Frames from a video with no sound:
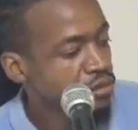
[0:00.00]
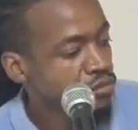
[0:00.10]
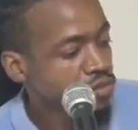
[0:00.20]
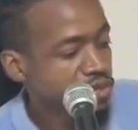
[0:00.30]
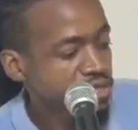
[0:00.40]

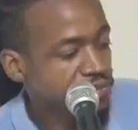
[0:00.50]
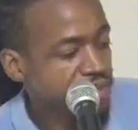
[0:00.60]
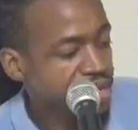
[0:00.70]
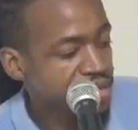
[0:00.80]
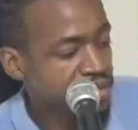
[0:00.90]
we're going to jump
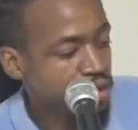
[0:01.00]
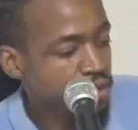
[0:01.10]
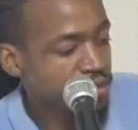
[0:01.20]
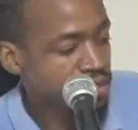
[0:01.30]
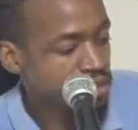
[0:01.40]
right into
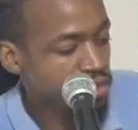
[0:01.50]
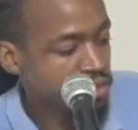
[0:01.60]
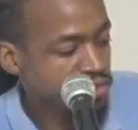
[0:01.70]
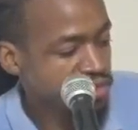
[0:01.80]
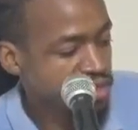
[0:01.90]
opening the
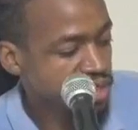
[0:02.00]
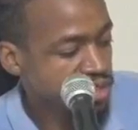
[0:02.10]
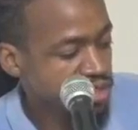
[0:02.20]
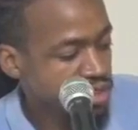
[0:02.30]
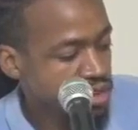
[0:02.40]
doors of the
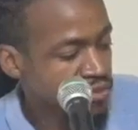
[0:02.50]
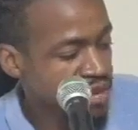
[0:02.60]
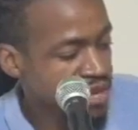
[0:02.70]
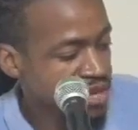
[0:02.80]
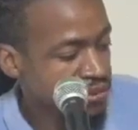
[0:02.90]
church. All
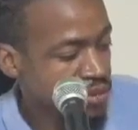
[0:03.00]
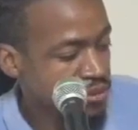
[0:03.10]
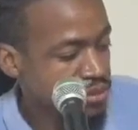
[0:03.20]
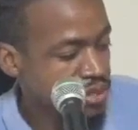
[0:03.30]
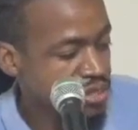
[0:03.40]
right, and I'm going to
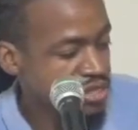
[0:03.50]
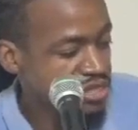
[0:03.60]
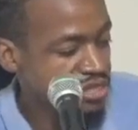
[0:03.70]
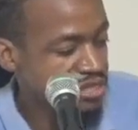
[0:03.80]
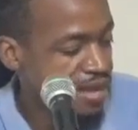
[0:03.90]
put
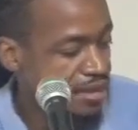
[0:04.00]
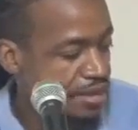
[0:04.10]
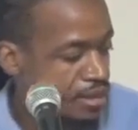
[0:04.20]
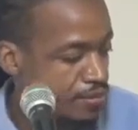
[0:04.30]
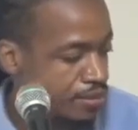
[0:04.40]
this back up.